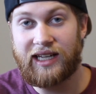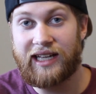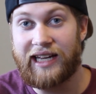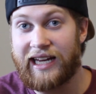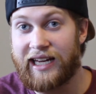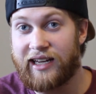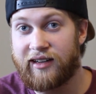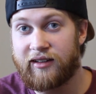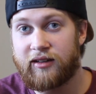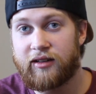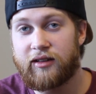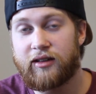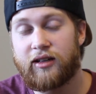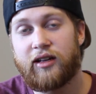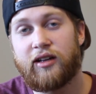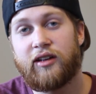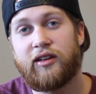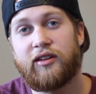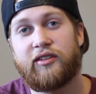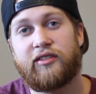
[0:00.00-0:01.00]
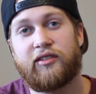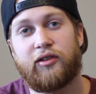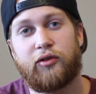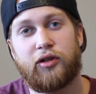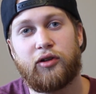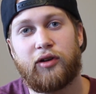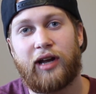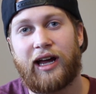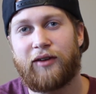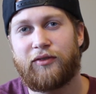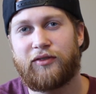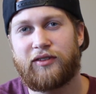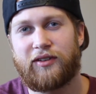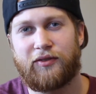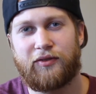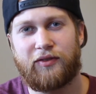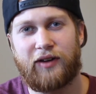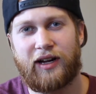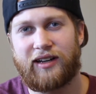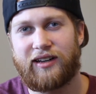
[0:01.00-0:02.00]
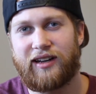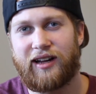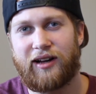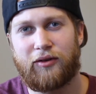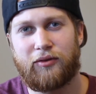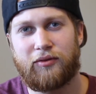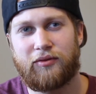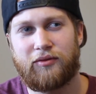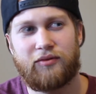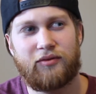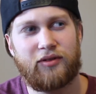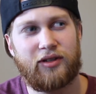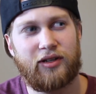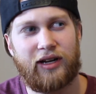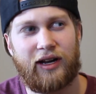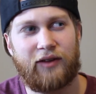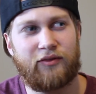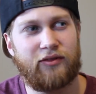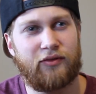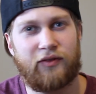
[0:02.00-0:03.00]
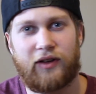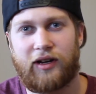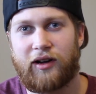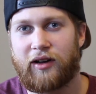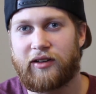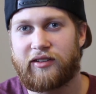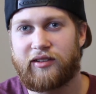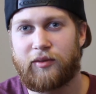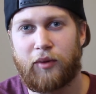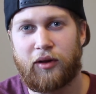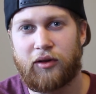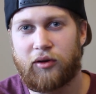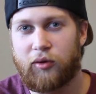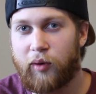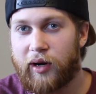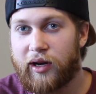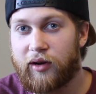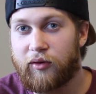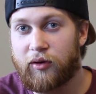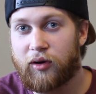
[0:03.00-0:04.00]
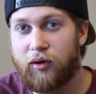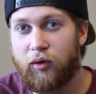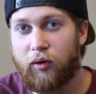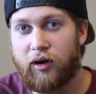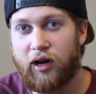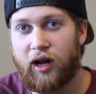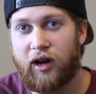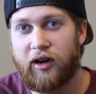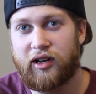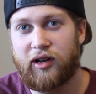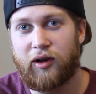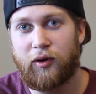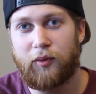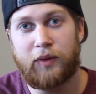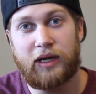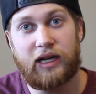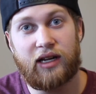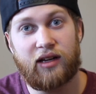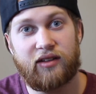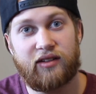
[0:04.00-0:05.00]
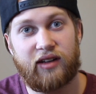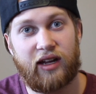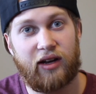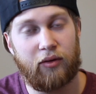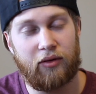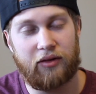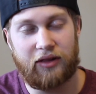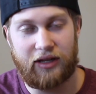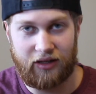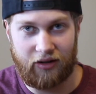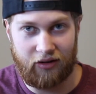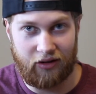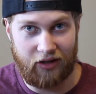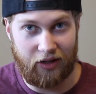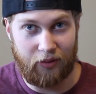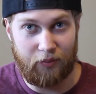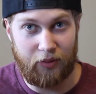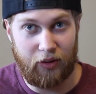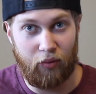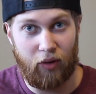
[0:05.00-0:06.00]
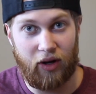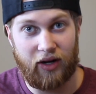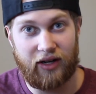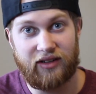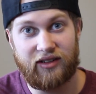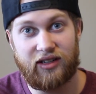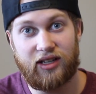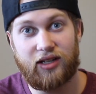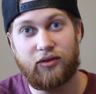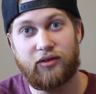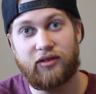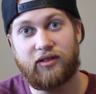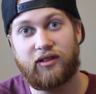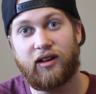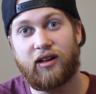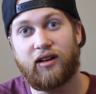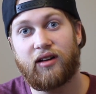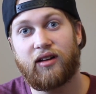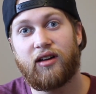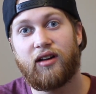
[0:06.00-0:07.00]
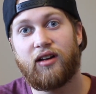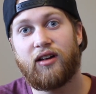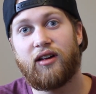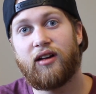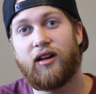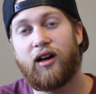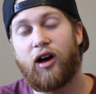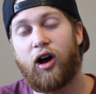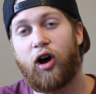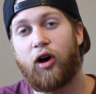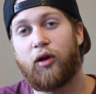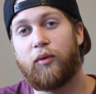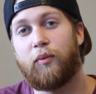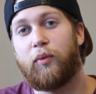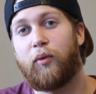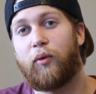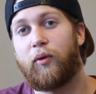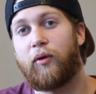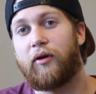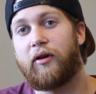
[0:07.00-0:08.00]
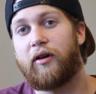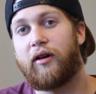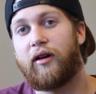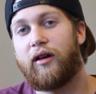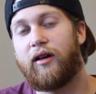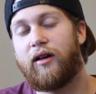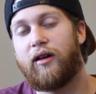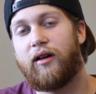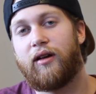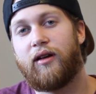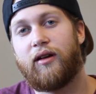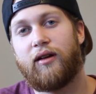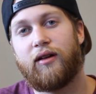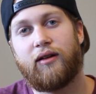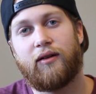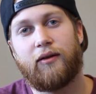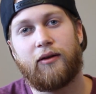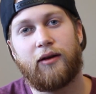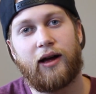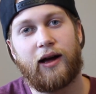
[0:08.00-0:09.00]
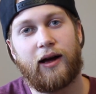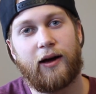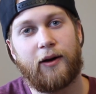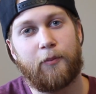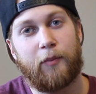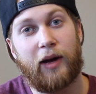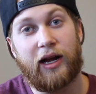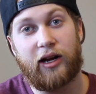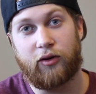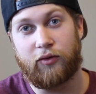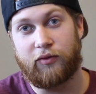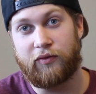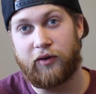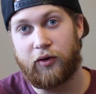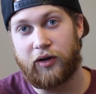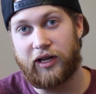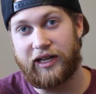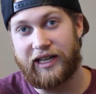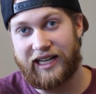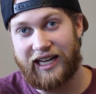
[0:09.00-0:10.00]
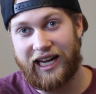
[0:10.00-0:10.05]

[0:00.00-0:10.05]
in, so you'd have to figure out some other way to record audio, because I don't think you're going to be wanting to use the onboard microphone in the